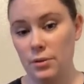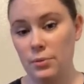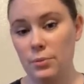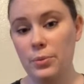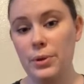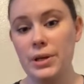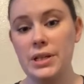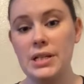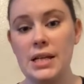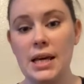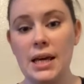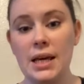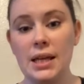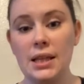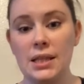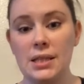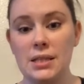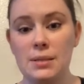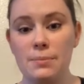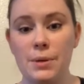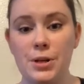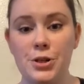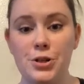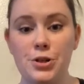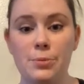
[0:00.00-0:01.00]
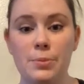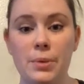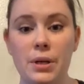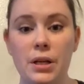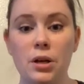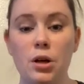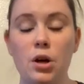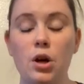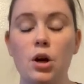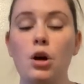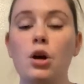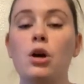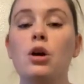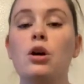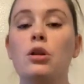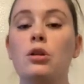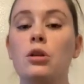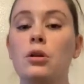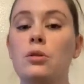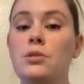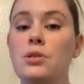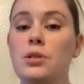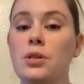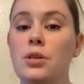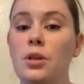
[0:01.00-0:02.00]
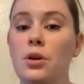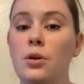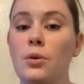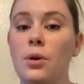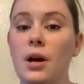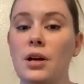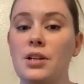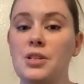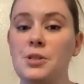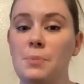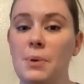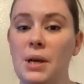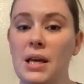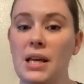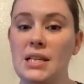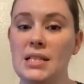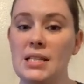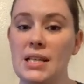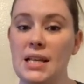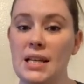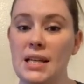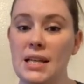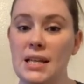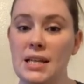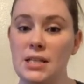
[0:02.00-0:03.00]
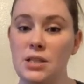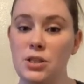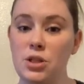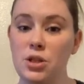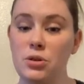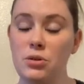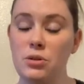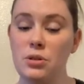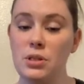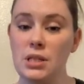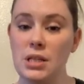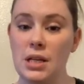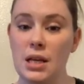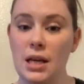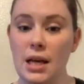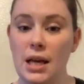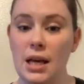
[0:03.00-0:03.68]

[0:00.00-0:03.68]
We take this measurement close to the crotch because it is used